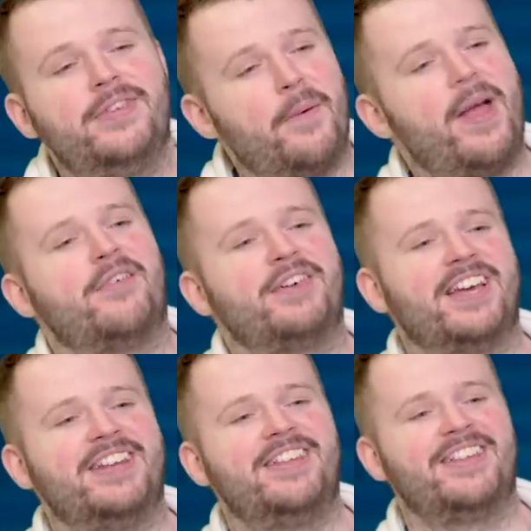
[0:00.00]
there we have it
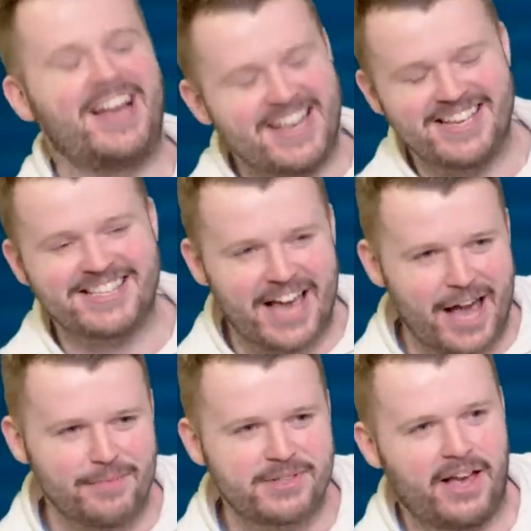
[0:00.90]
then. That is
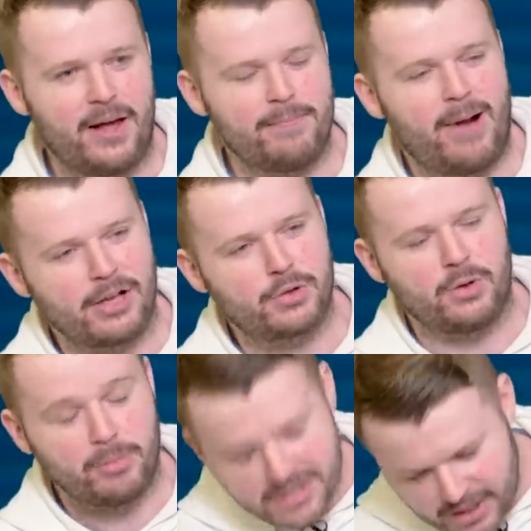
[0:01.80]
game, set, match
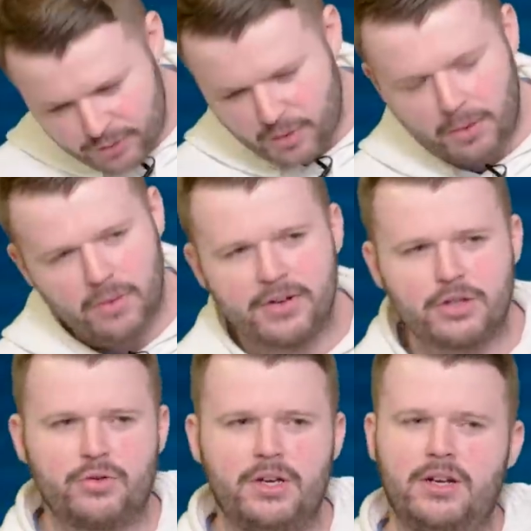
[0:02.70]
one. Myself coming up with a
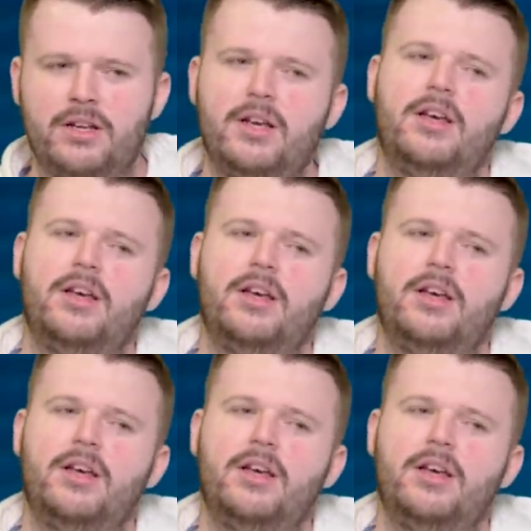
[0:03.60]
victory and a,